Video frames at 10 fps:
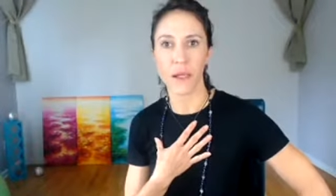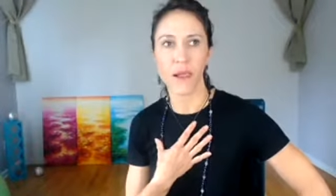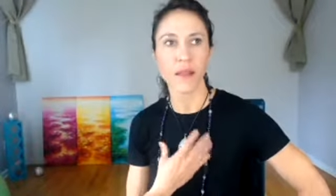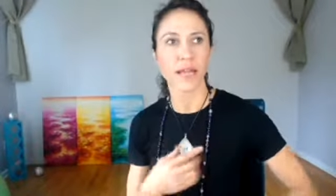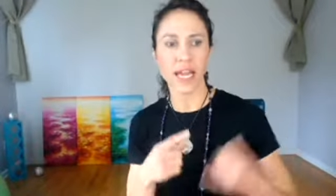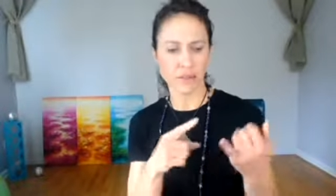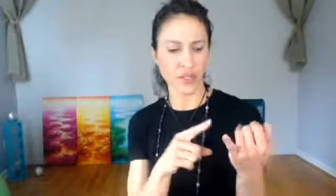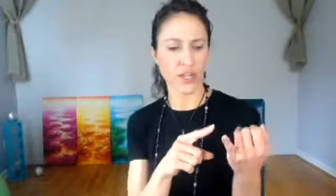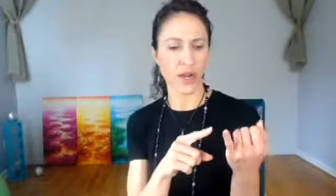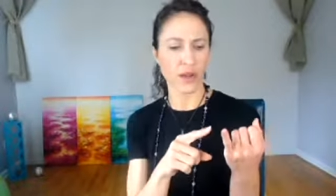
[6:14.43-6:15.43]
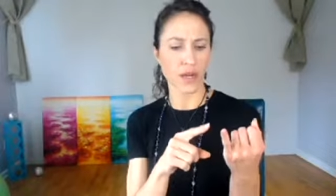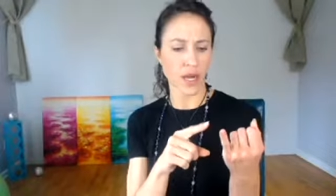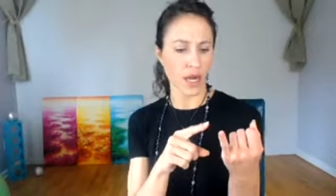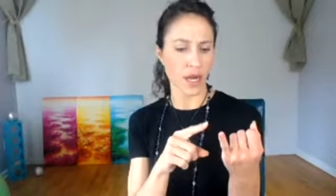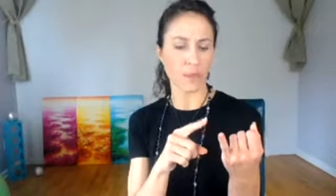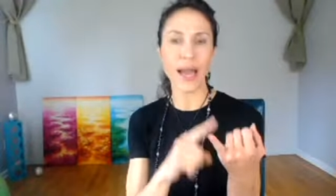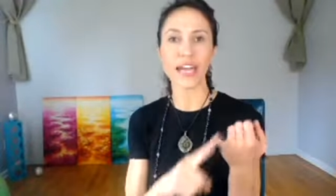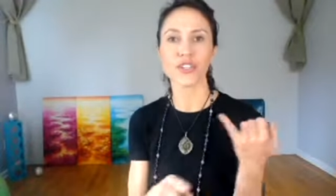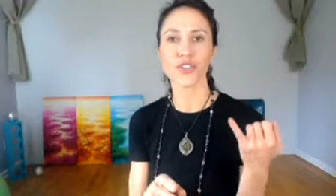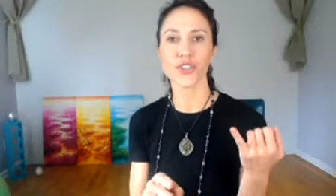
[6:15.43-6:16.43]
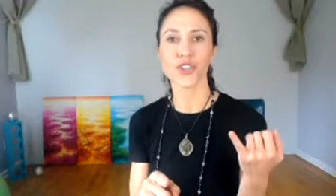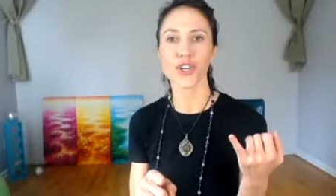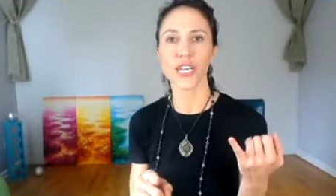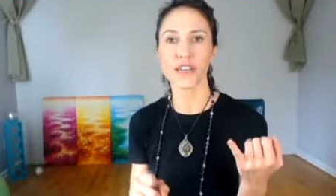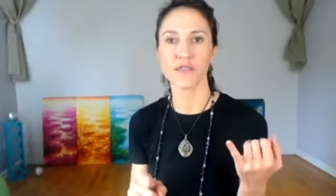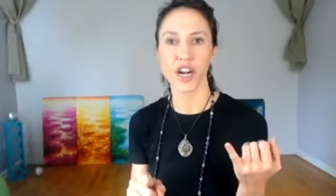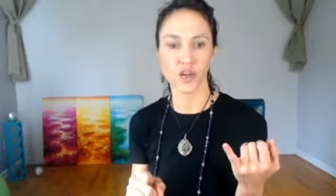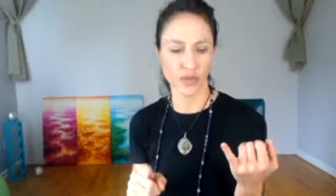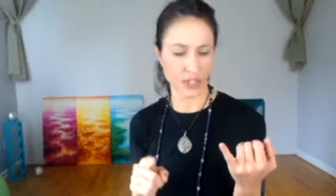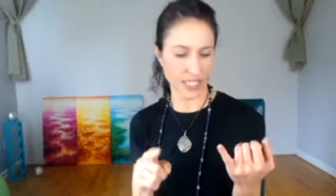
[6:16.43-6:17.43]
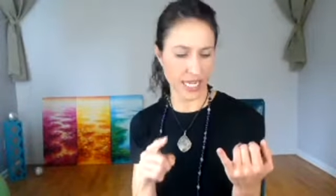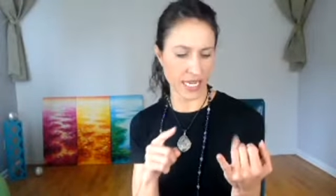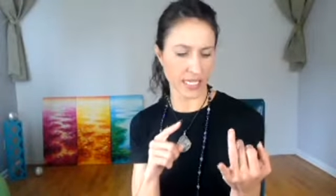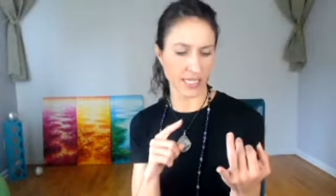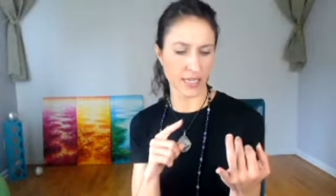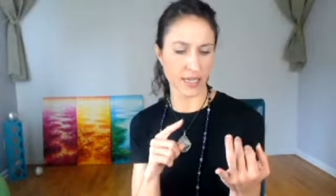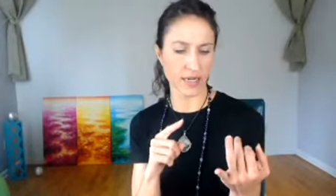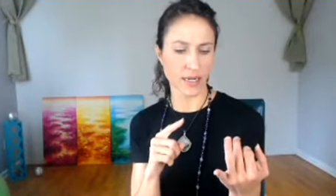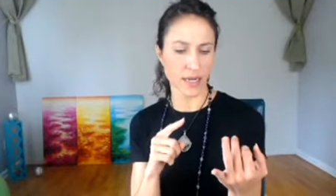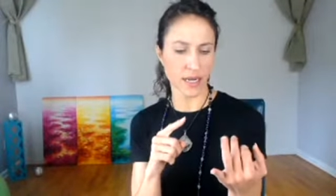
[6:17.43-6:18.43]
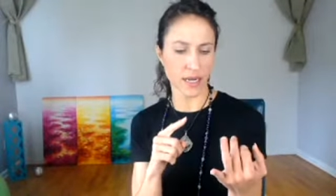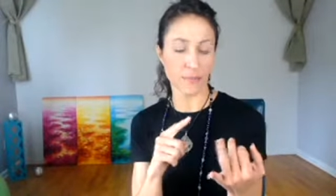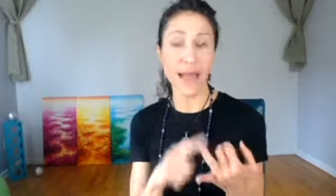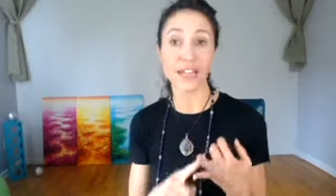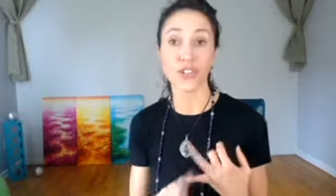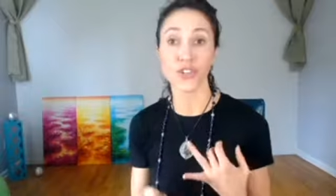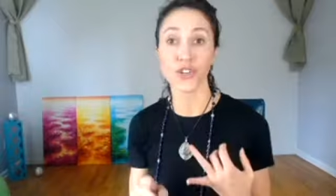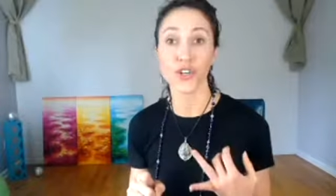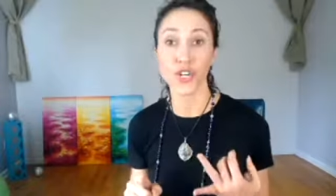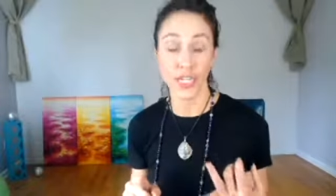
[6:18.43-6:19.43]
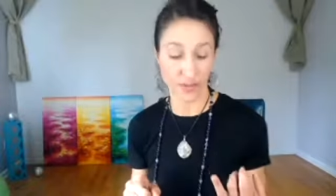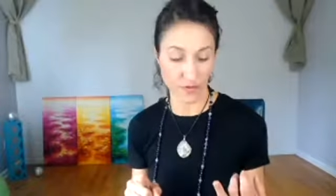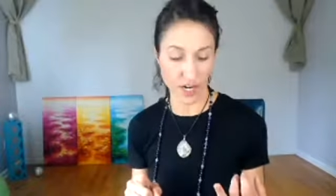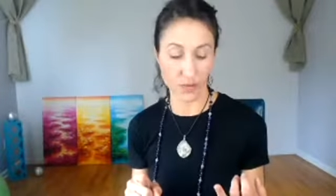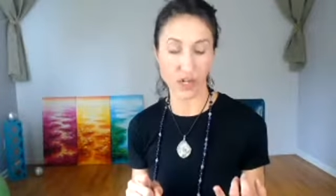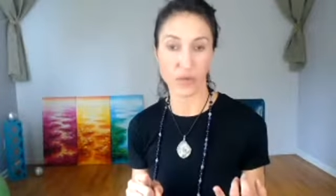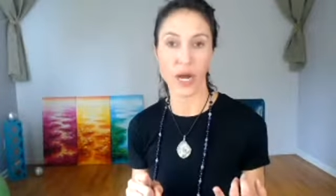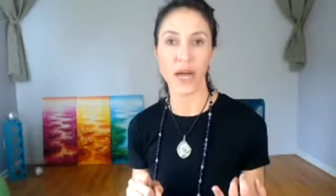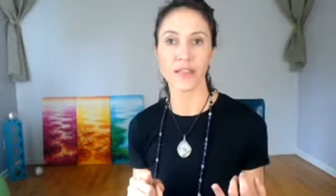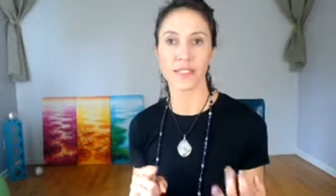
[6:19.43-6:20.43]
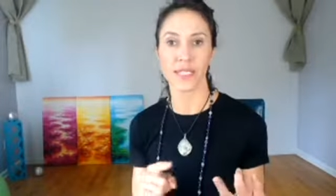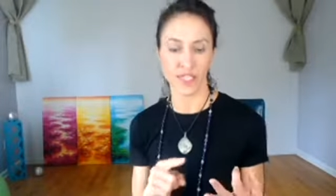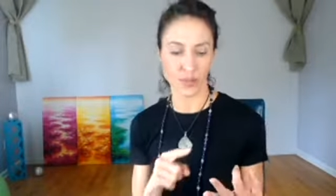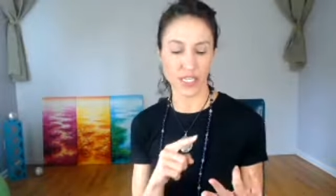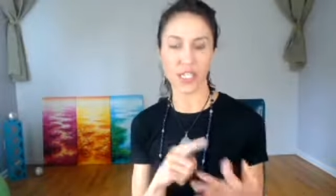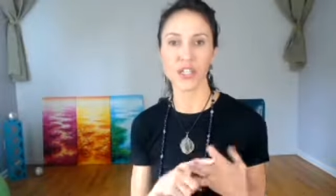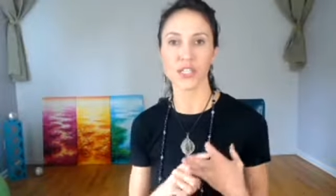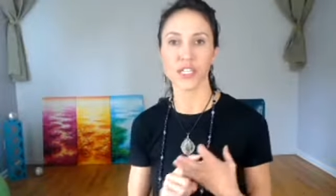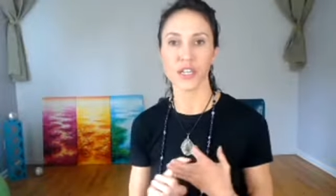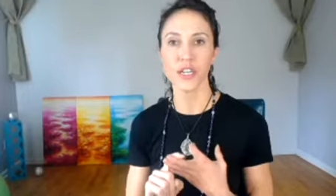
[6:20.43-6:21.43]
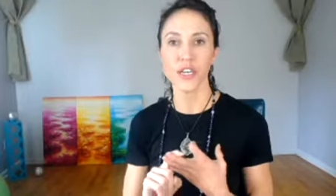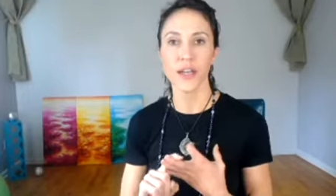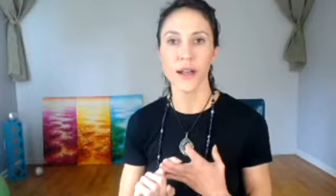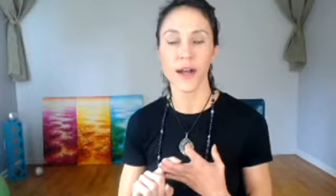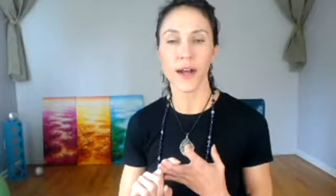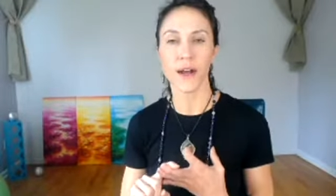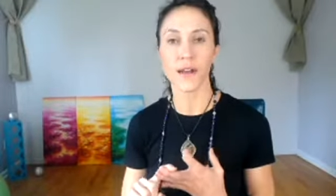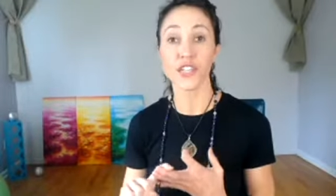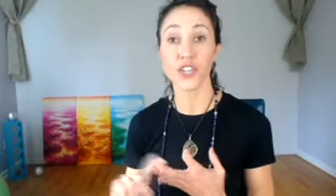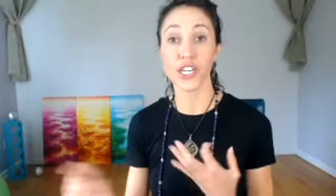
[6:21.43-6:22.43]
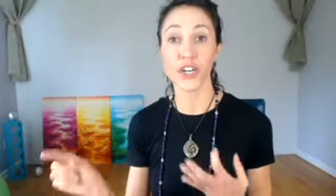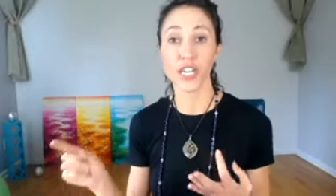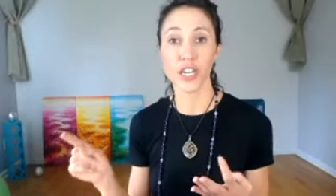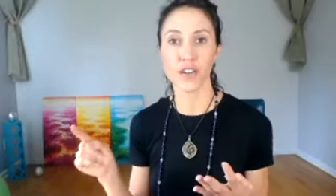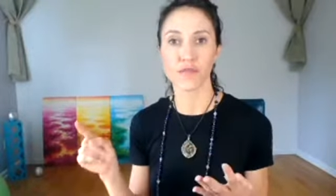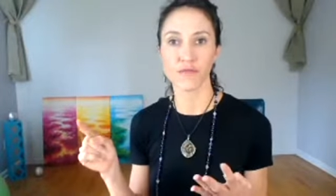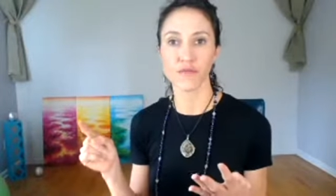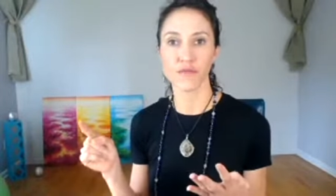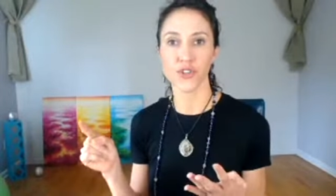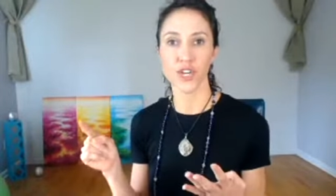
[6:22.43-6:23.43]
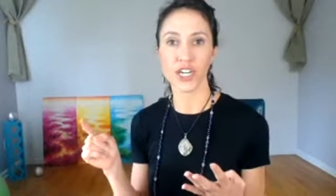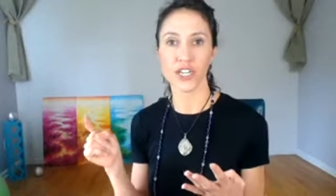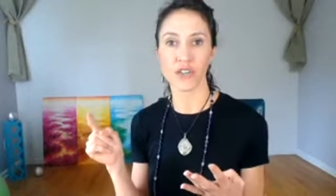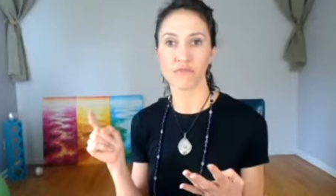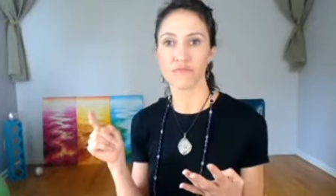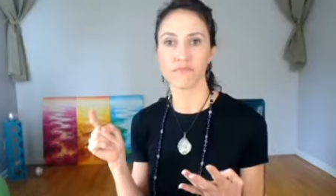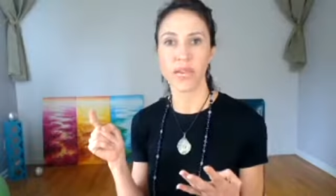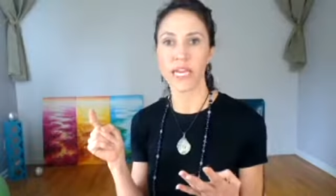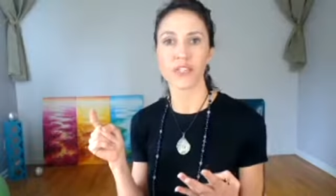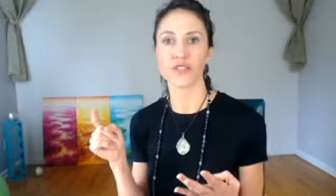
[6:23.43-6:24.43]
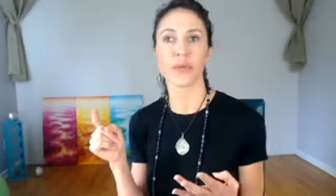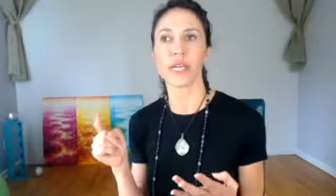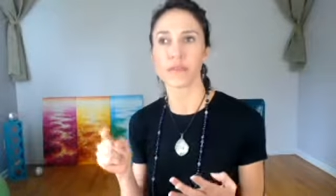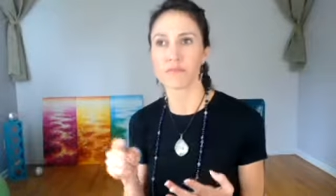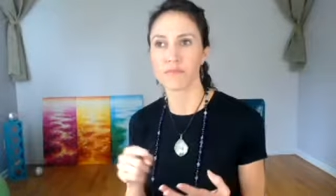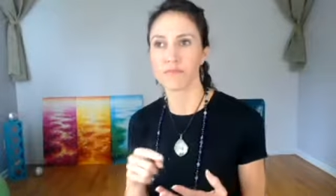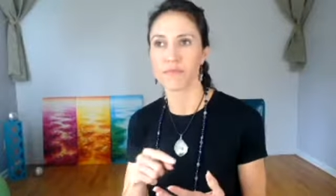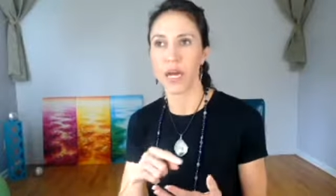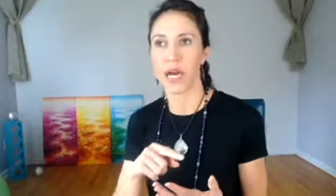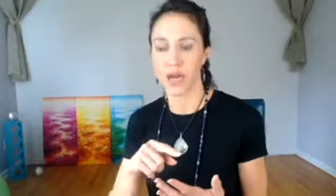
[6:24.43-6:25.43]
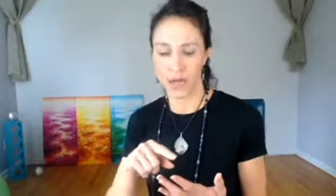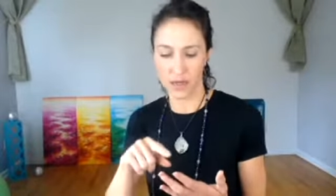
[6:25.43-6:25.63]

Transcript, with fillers: like i'm you know a, a bachelor's degree in environmental science a, a master's degree in environmental policy i spent years in uh, engineering con- construction management, uh,